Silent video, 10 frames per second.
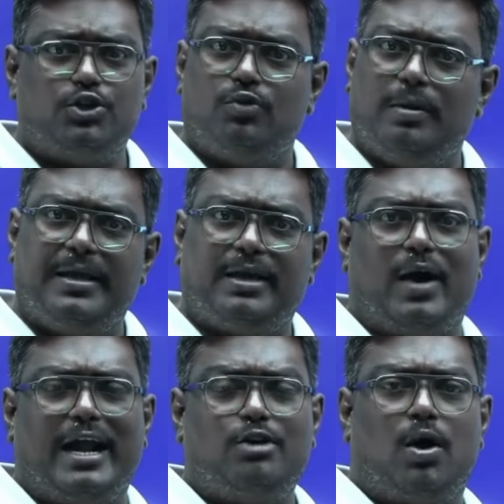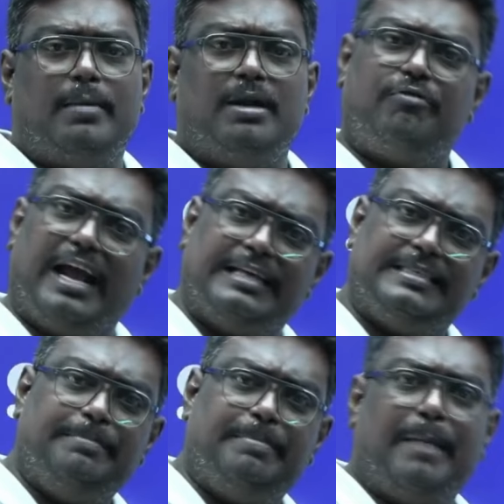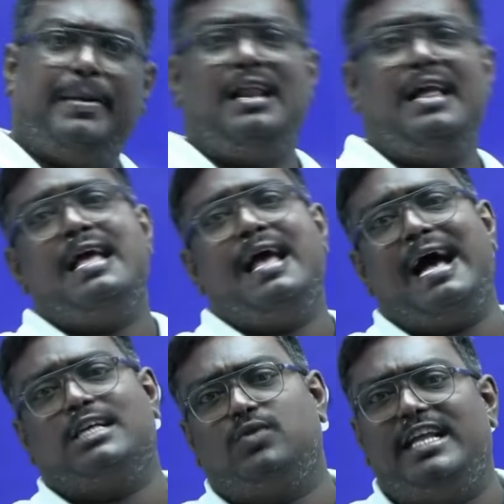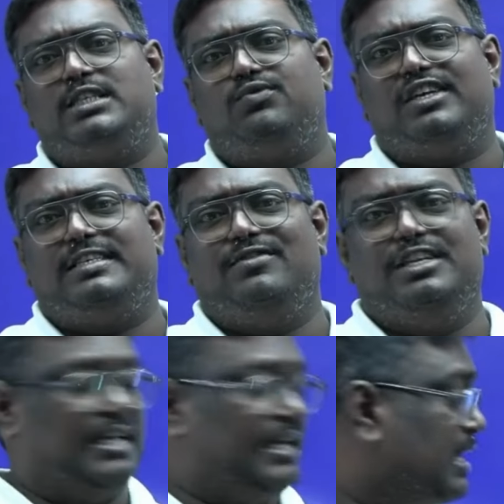will be quite common for XE paper as well as for civil engineering.